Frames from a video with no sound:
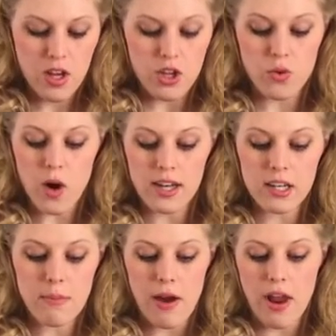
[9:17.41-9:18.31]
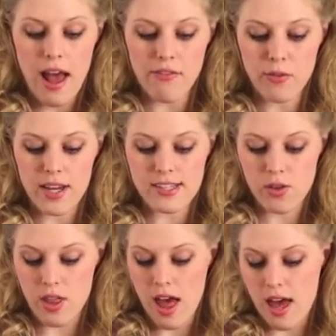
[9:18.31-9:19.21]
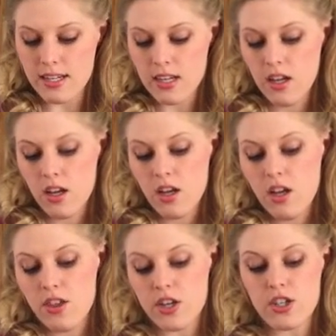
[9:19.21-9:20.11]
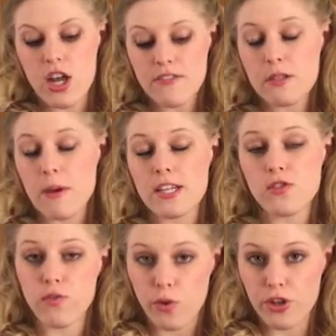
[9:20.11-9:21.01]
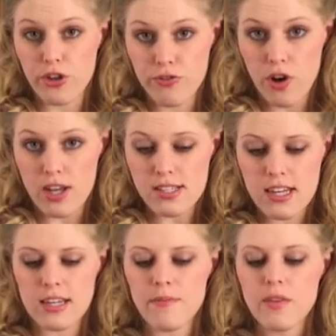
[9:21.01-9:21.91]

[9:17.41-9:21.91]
You want it about halfway so that there's enough space for your frosting,